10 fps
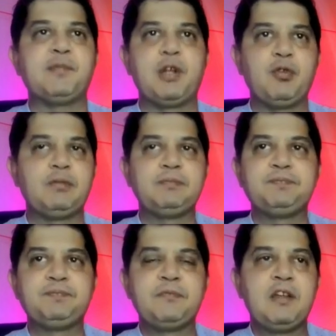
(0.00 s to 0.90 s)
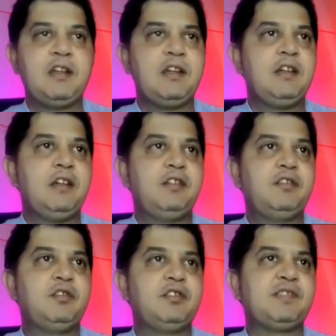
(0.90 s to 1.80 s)
module.
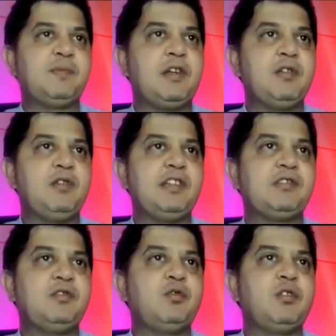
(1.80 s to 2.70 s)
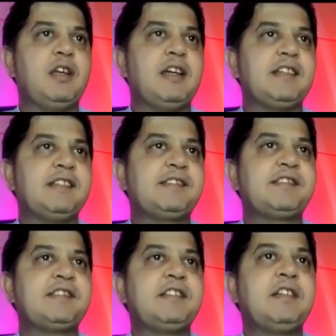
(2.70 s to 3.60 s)
So this module is known
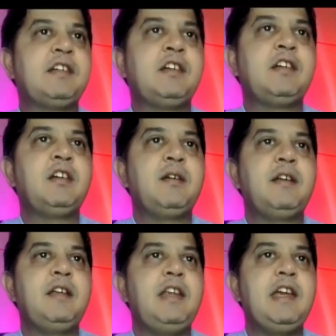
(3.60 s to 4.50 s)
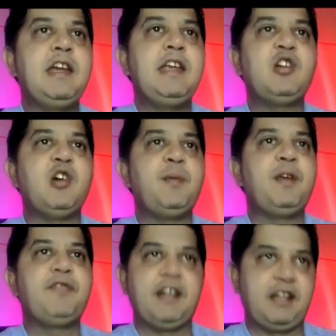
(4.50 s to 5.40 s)
as AI
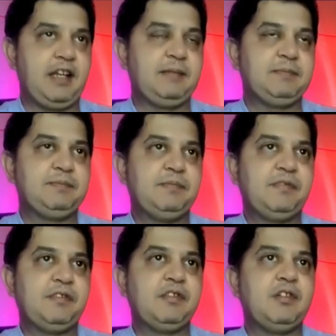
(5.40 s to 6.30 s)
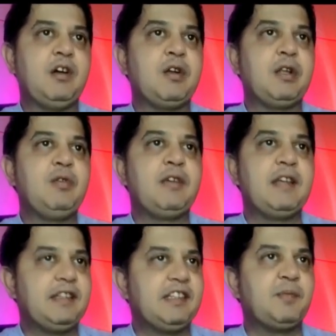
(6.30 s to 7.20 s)
Comic Factory. So how do you
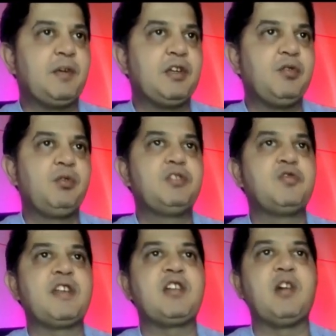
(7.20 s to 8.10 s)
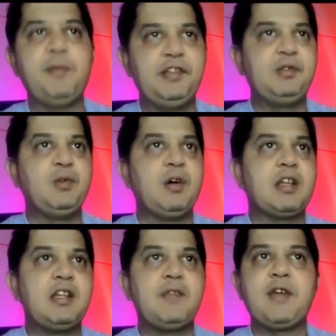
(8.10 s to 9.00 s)
get this module? Should I copy this
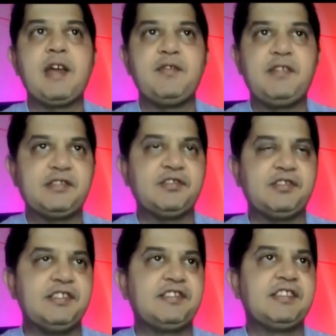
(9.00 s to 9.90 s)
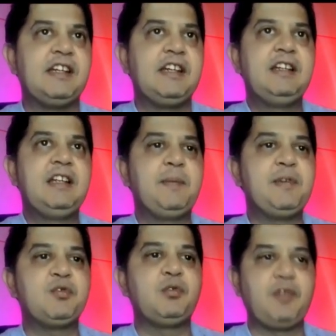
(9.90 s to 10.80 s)
URL? If you have these questions, let me
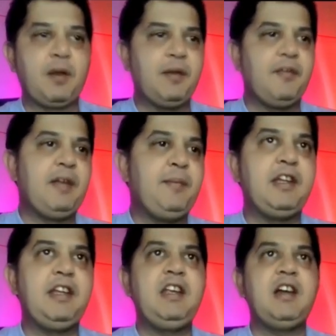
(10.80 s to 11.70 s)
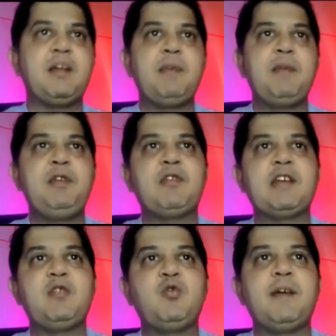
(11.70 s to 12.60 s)
show you from the very beginning, or maybe you
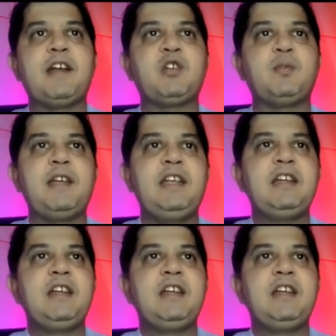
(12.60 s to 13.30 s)
can go back to my